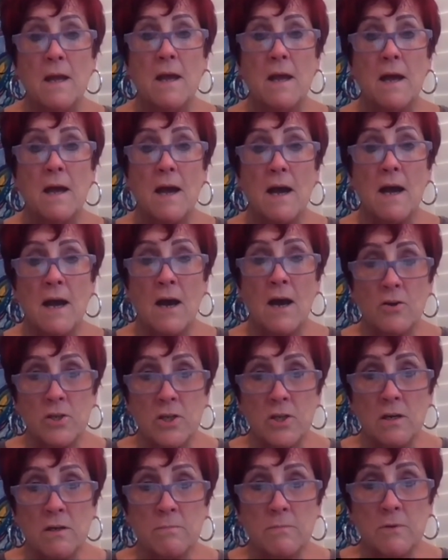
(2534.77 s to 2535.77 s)
how
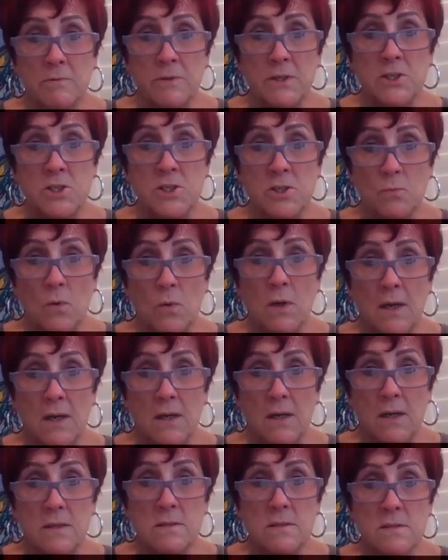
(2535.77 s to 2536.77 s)
young Marisha
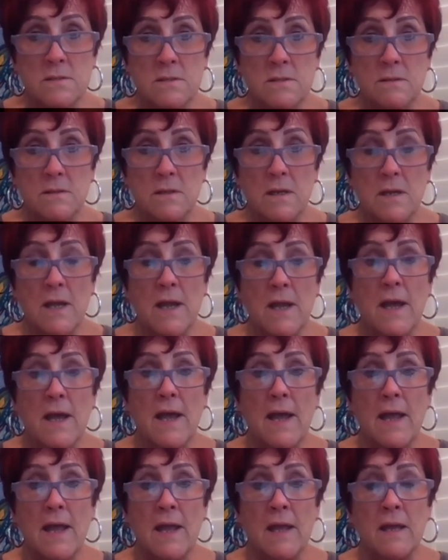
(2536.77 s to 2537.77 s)
was,
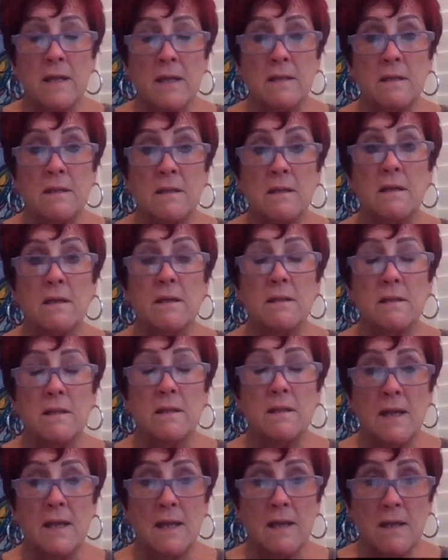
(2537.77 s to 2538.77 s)
and
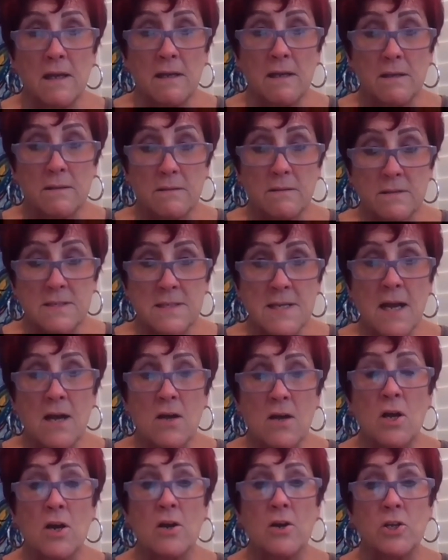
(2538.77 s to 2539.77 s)

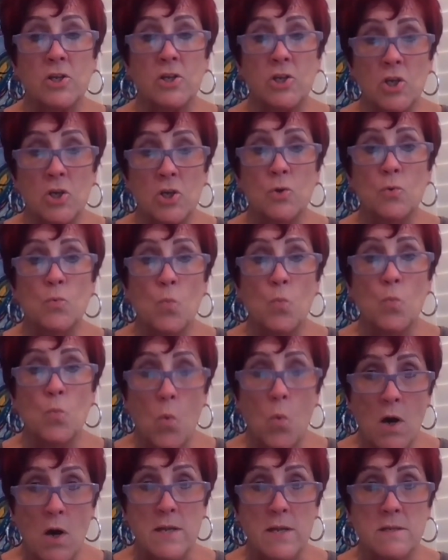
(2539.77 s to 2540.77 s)
tell her you
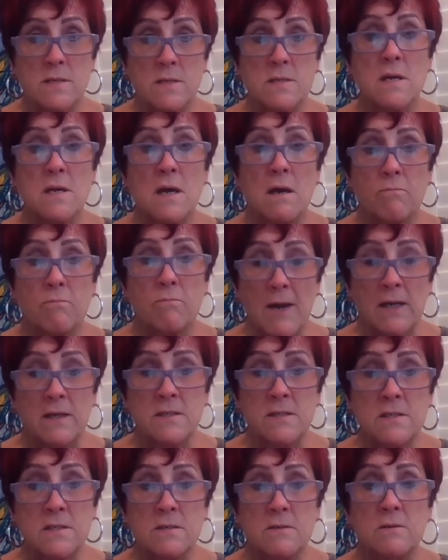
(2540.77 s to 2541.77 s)
want a
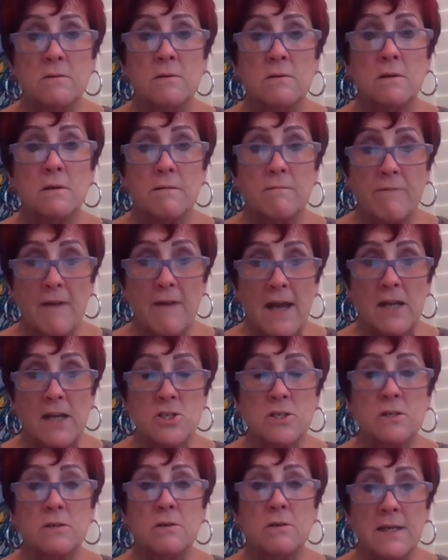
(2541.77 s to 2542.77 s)
rectal,
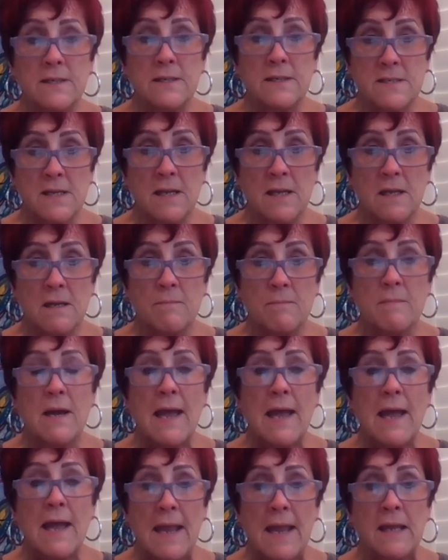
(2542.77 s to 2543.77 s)
vaginal exam,
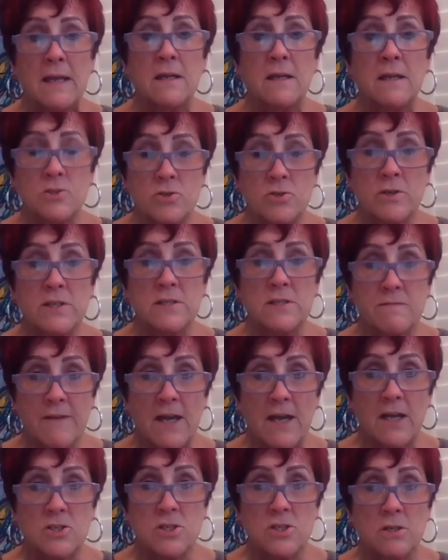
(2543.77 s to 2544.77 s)
and a
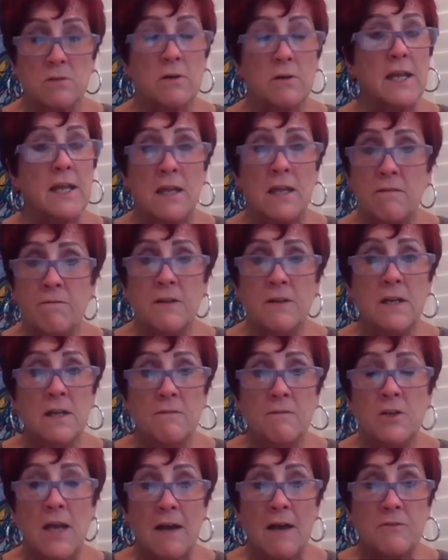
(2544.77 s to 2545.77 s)
transvaginal, even if
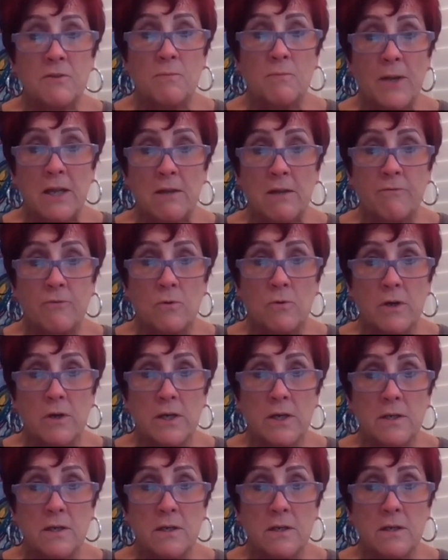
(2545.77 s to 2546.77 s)
you have to pay for
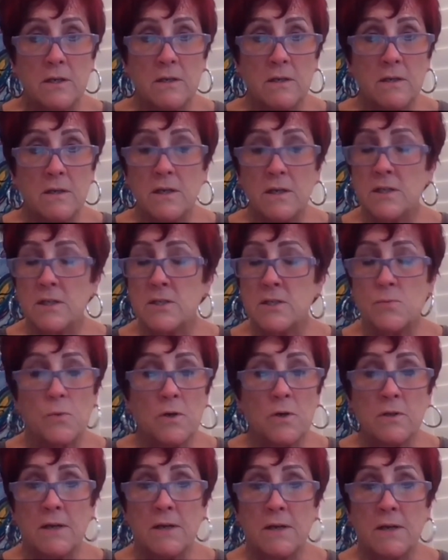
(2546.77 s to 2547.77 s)
it. It's worth
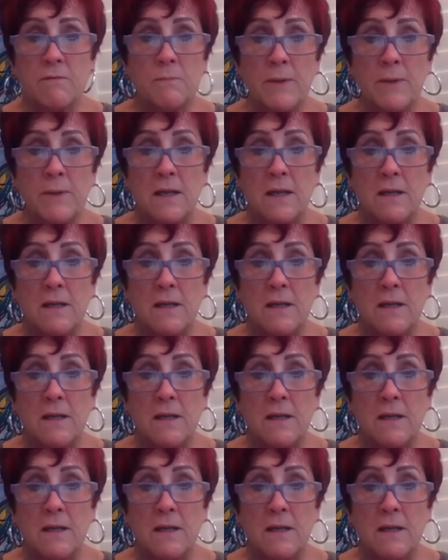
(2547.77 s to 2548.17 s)
every penny.